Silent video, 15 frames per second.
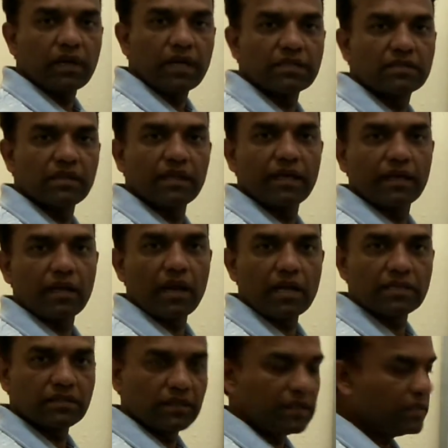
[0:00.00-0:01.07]
rational or
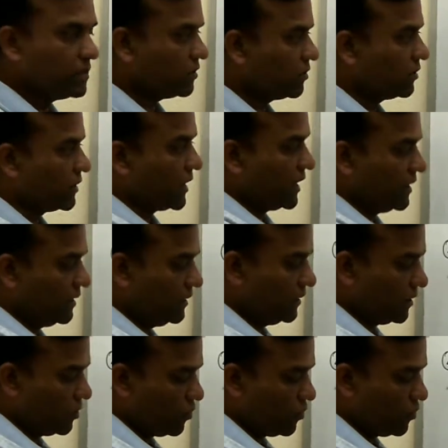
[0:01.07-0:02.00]
irrational. So then